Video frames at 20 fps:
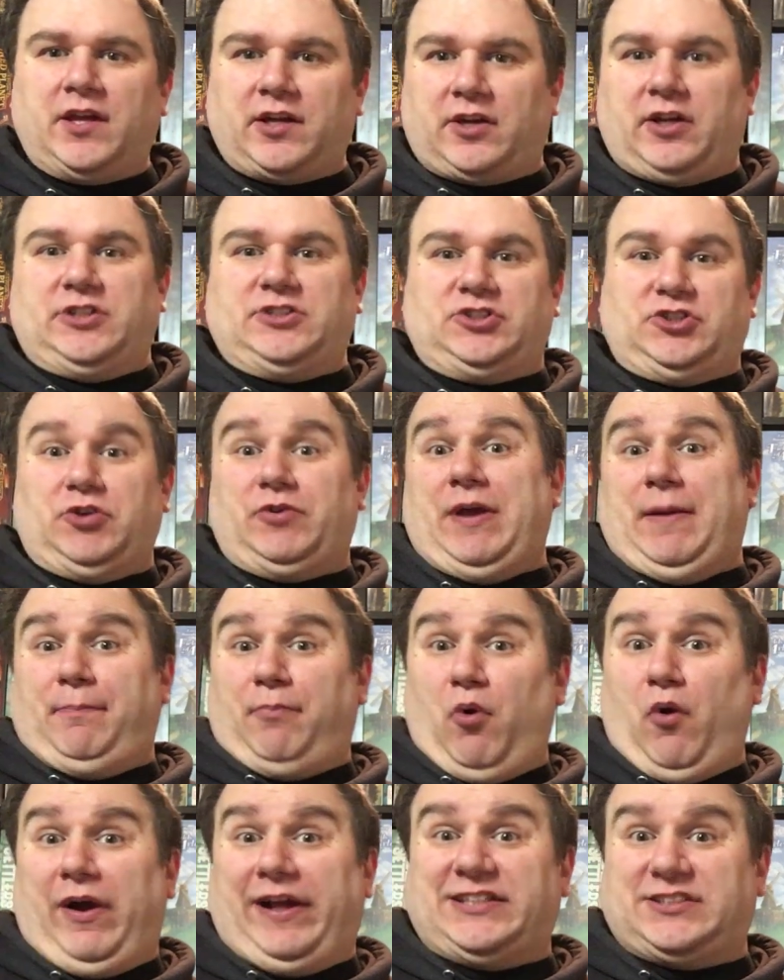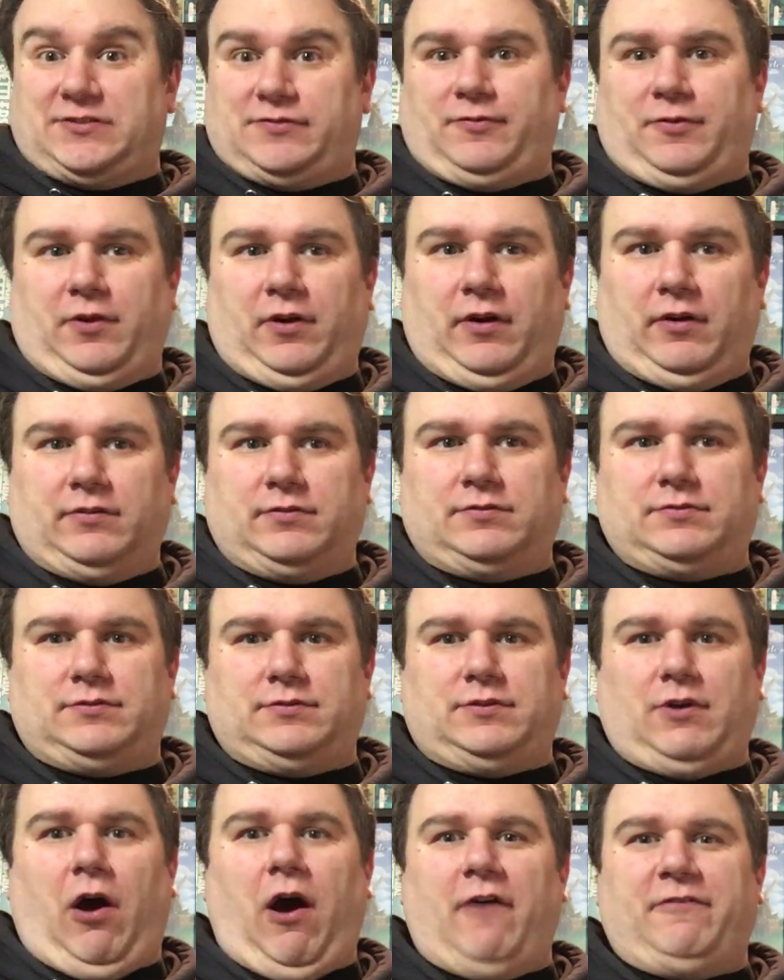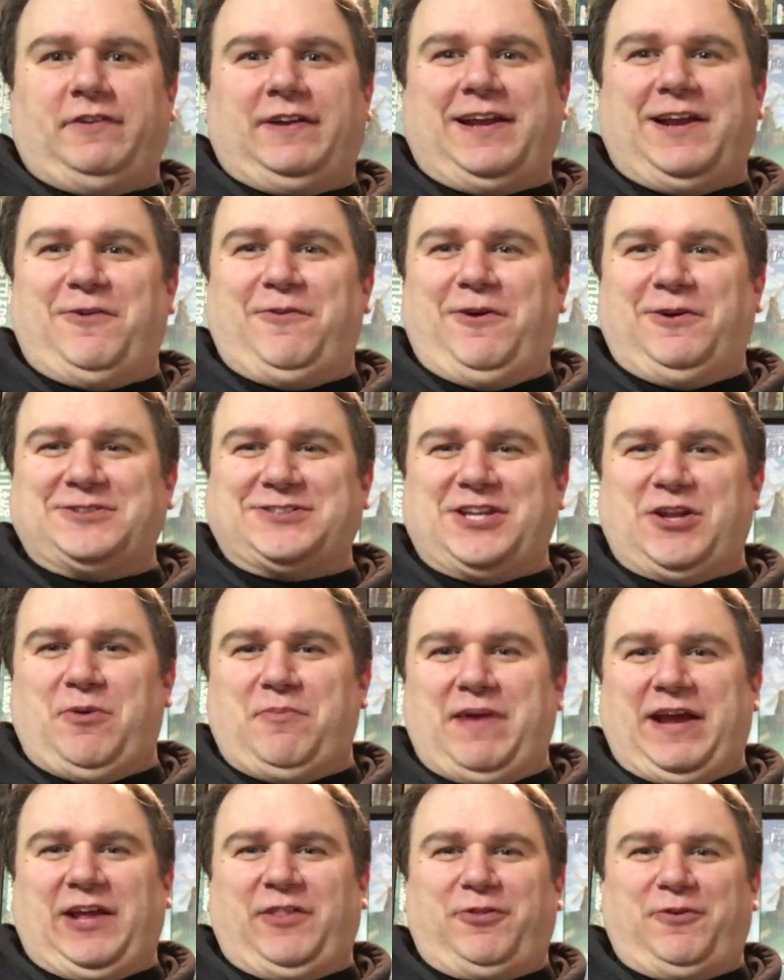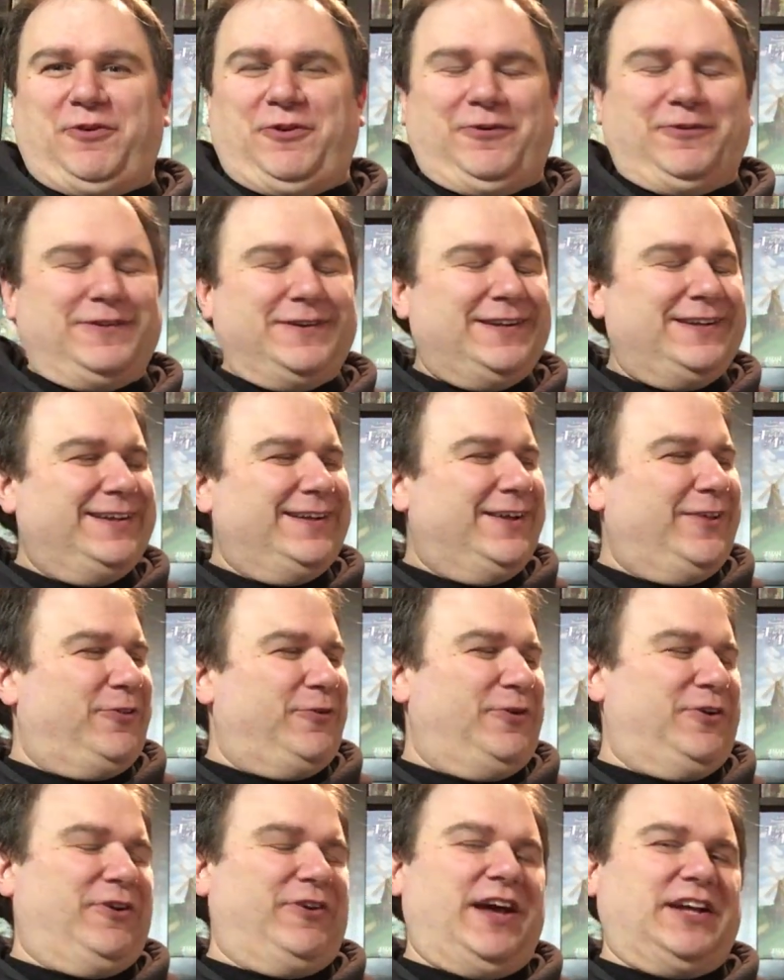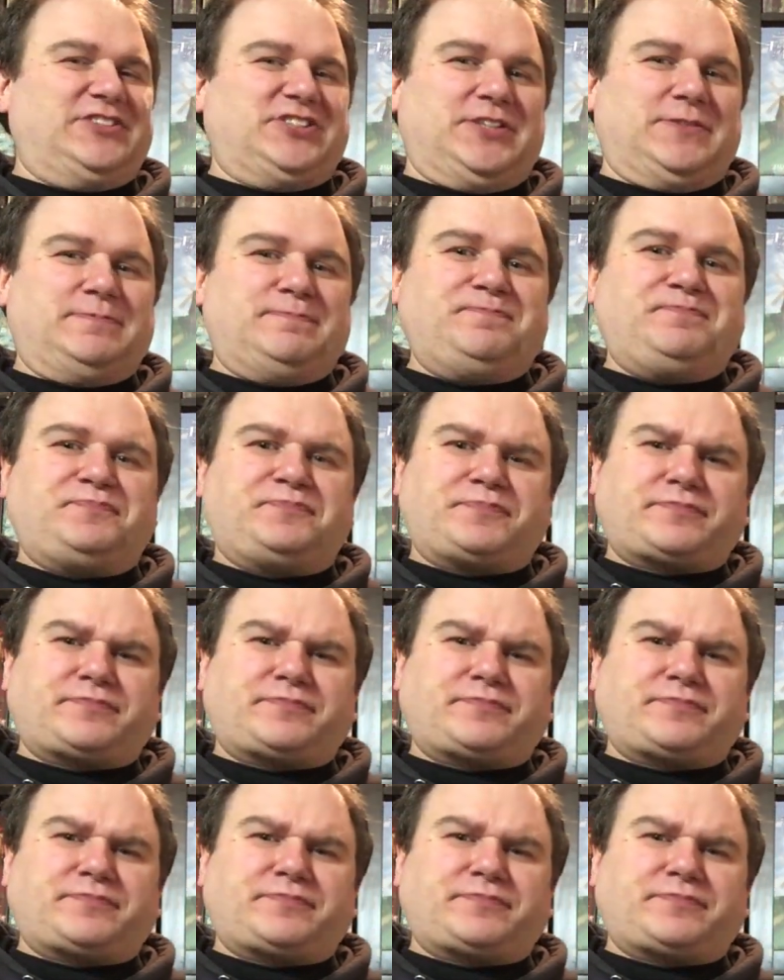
because you get points for often heroes that don't make it through your dungeon.